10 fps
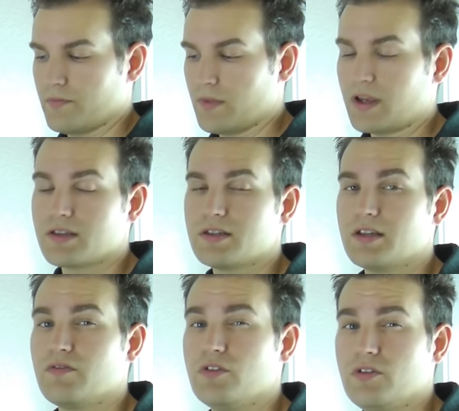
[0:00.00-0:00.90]
Like I
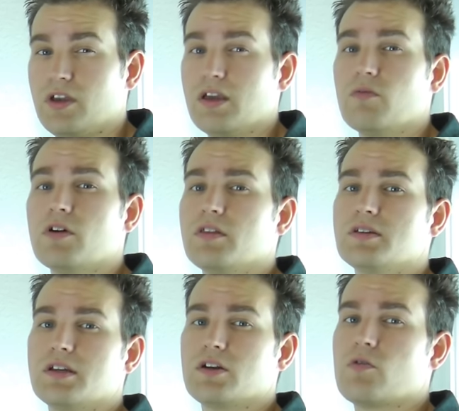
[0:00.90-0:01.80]
said, if you get one of
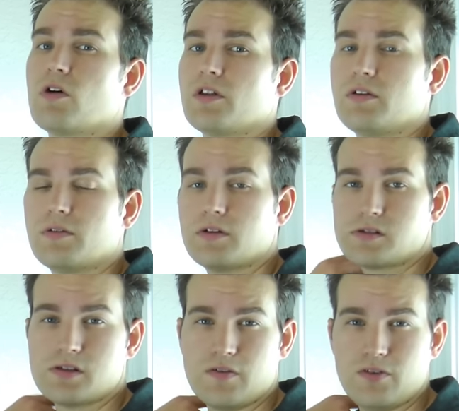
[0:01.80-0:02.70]
these, get quality
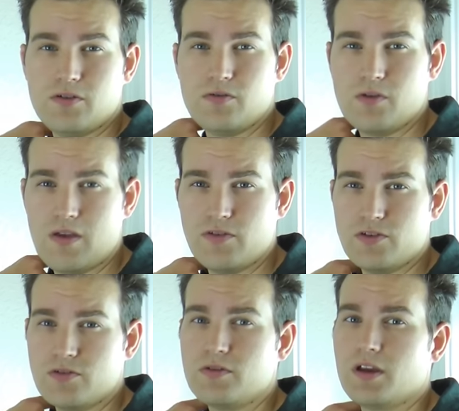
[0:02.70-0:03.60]
ones. If you if you
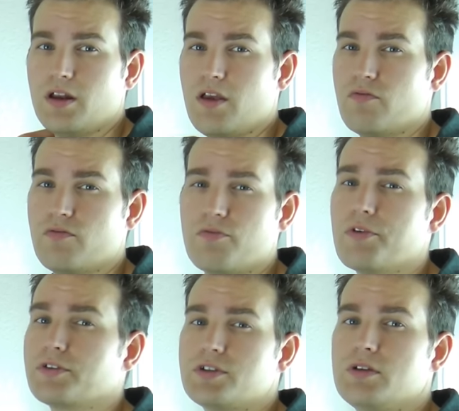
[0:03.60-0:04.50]
do get a
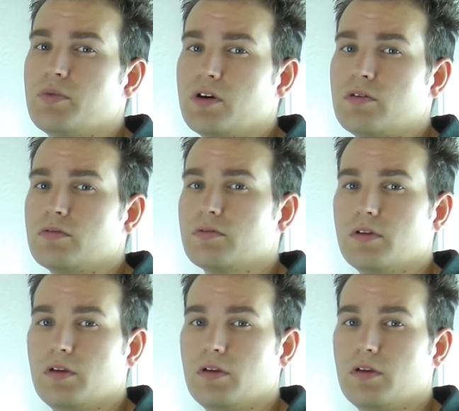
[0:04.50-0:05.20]
real cheapo,